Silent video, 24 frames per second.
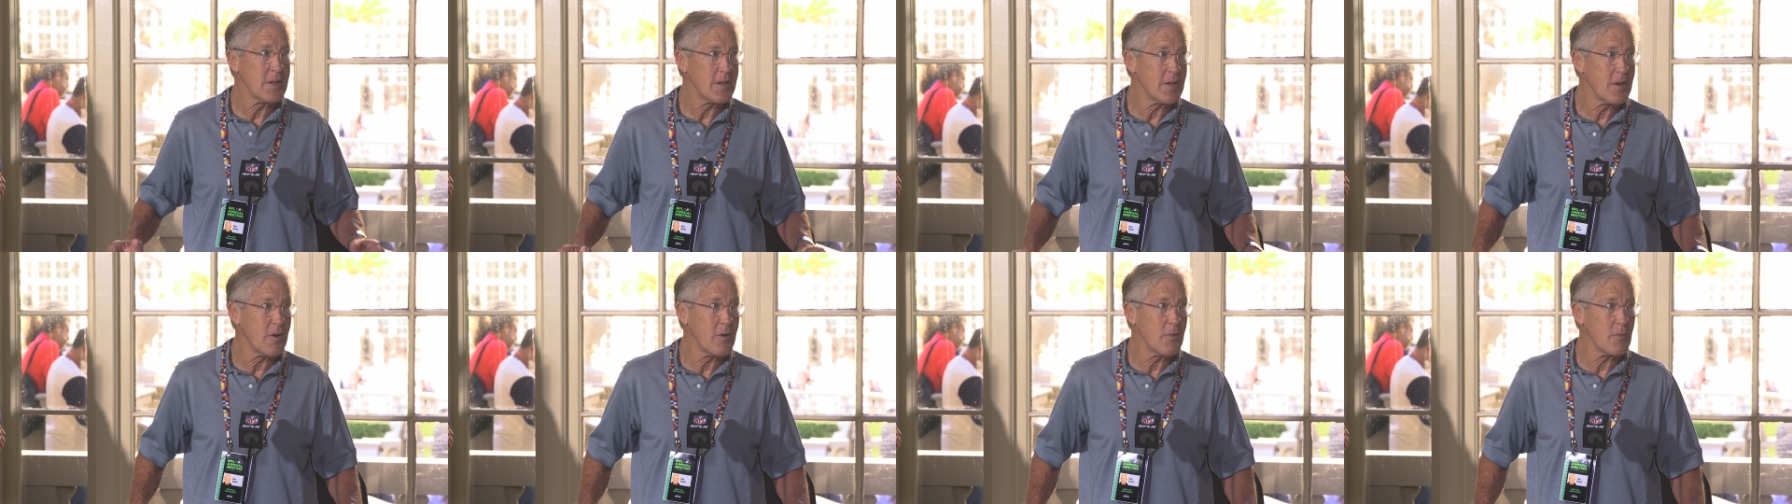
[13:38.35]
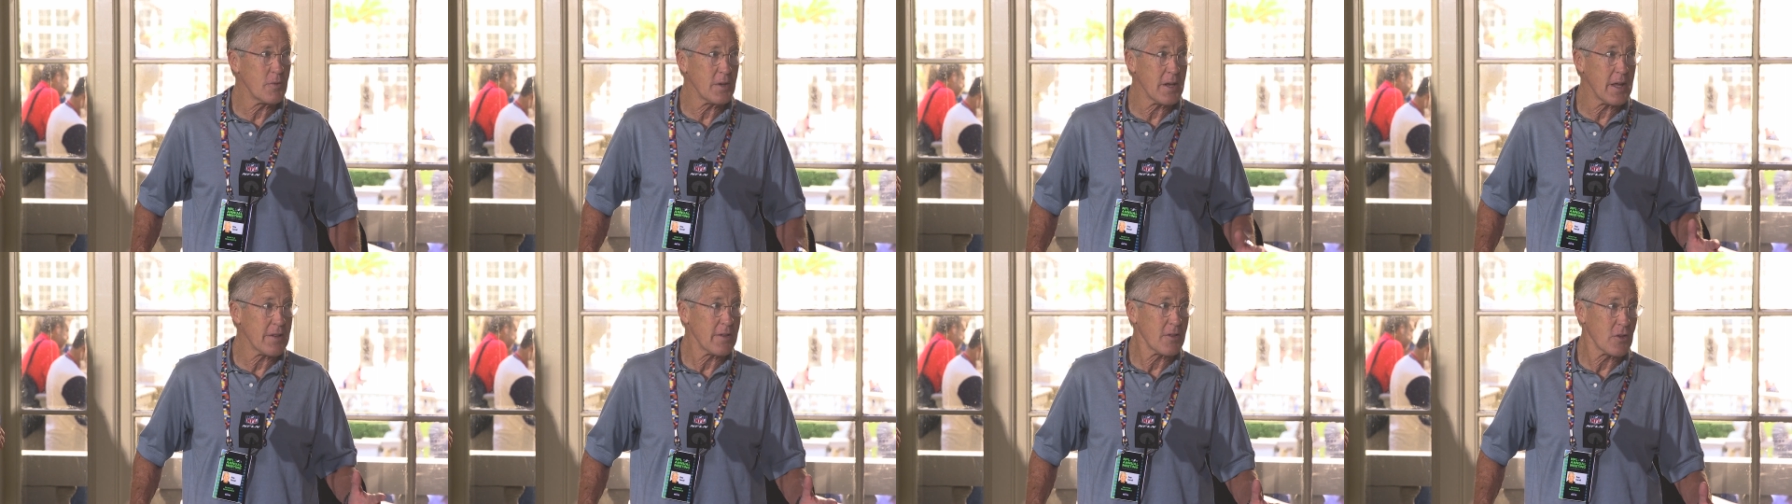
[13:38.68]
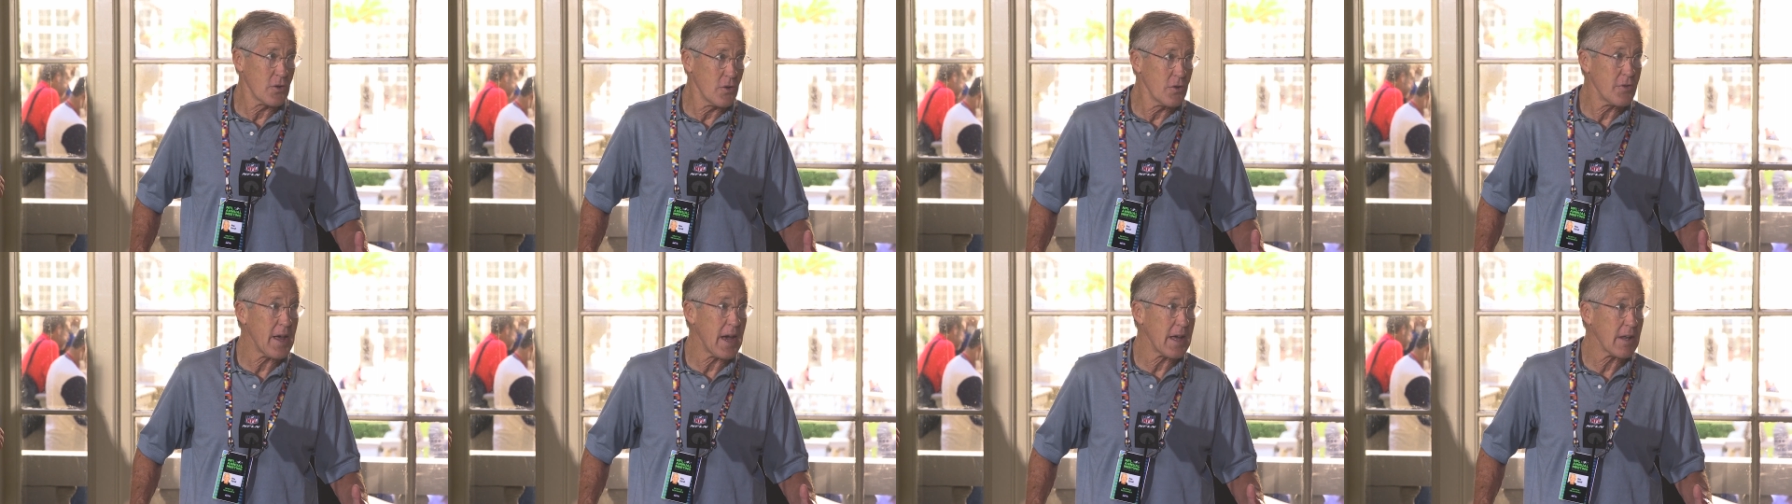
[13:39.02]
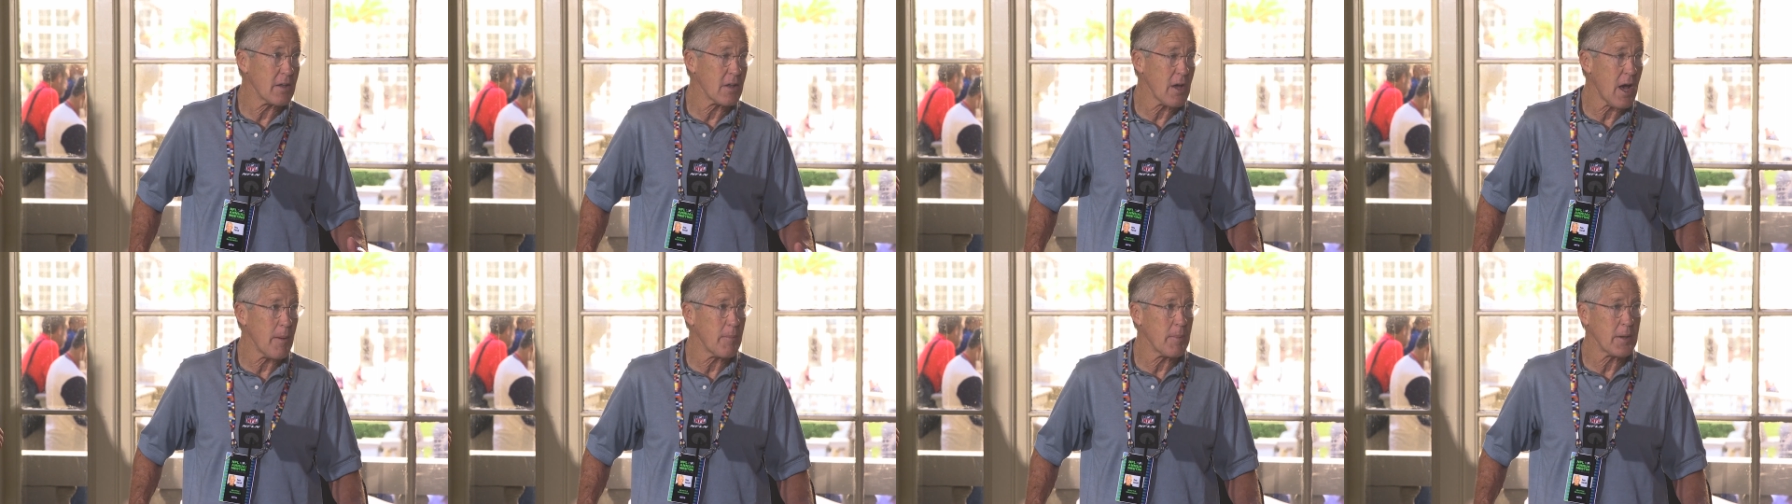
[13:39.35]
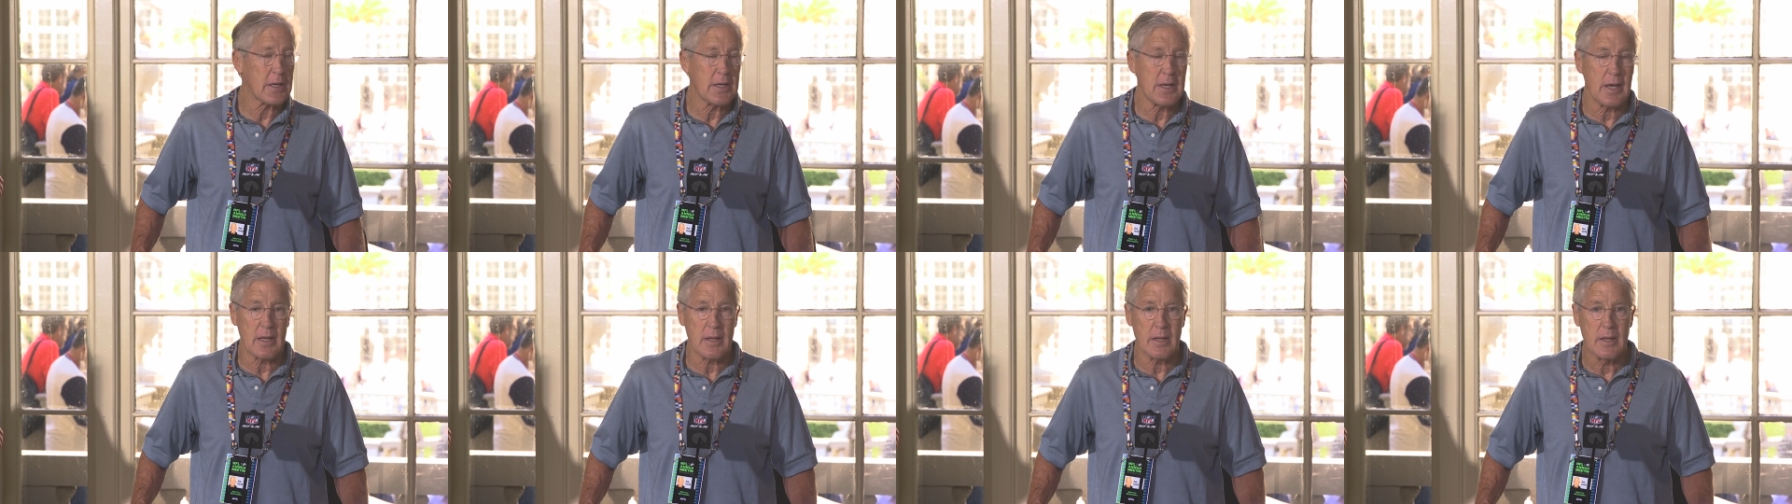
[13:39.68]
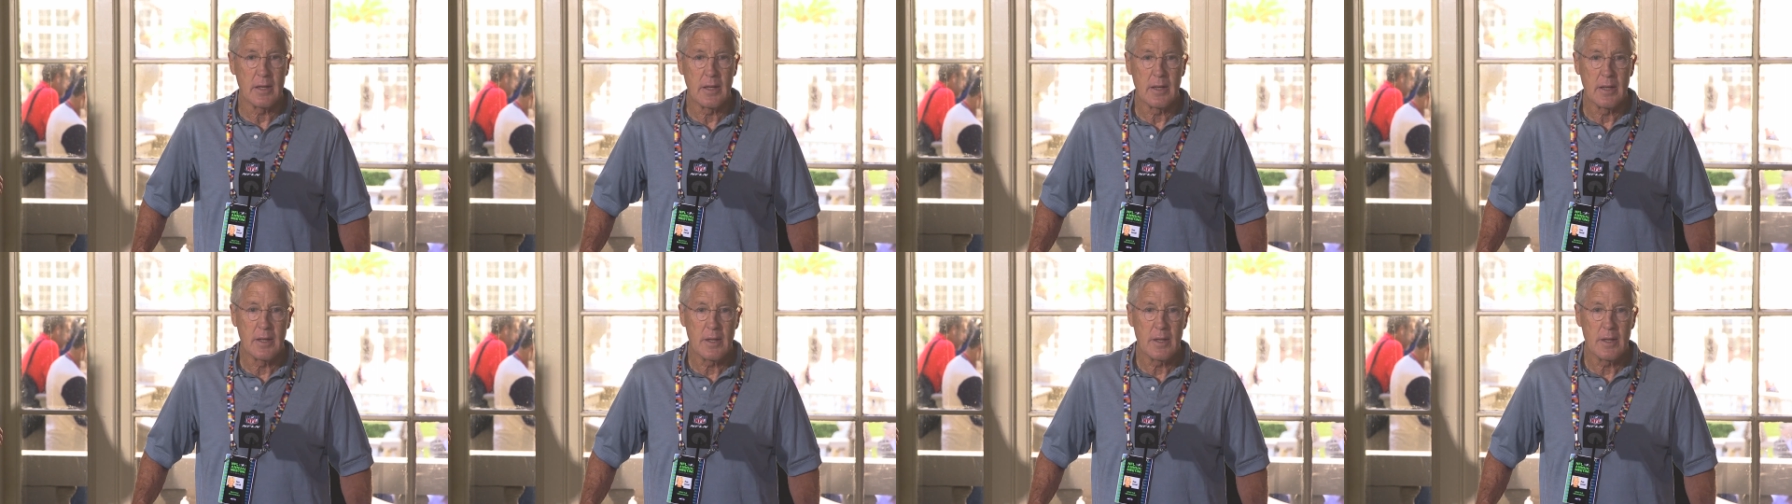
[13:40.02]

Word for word: You know, we're not to that topic yet,